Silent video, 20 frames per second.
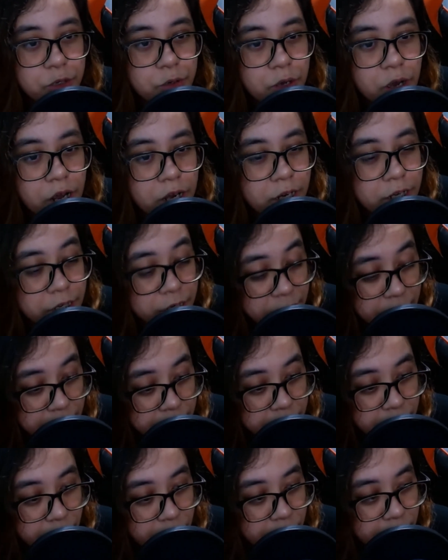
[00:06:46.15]
got a
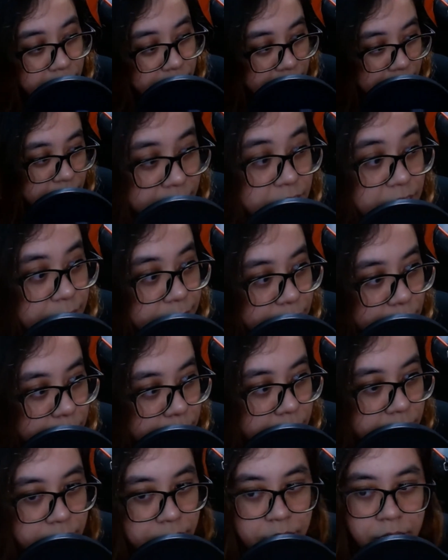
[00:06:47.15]
ding dongs, give it to
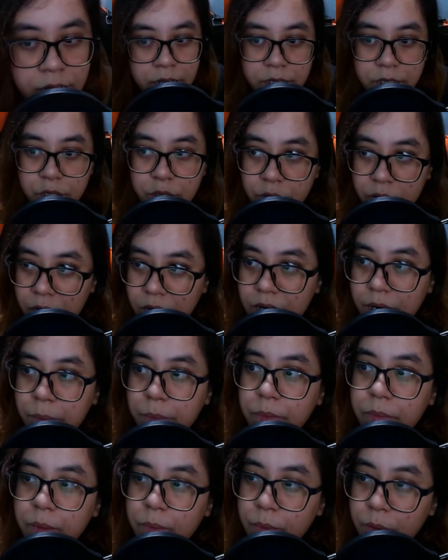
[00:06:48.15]
me. You got a
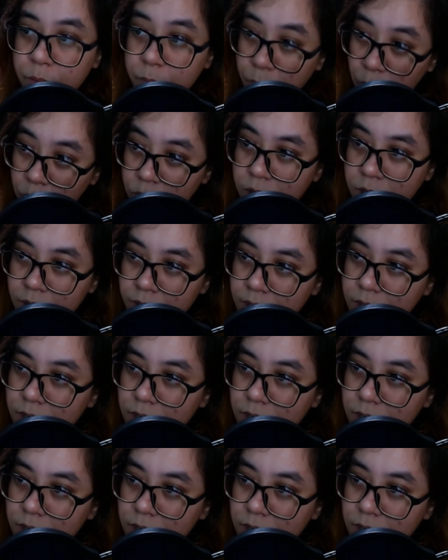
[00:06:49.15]
boings,